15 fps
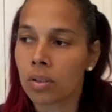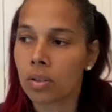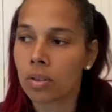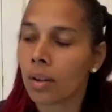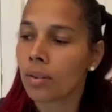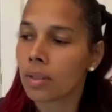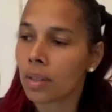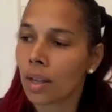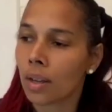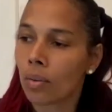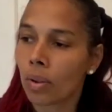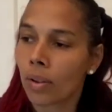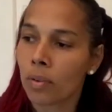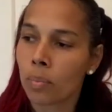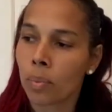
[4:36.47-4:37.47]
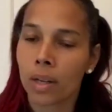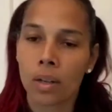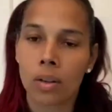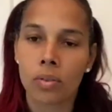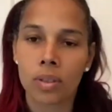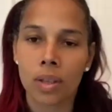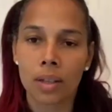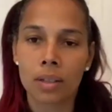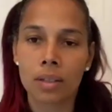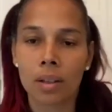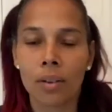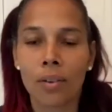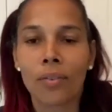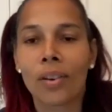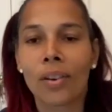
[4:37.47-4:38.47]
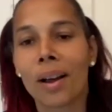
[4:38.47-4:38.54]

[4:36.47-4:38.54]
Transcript: And I was like, well, everybody knows that stuff.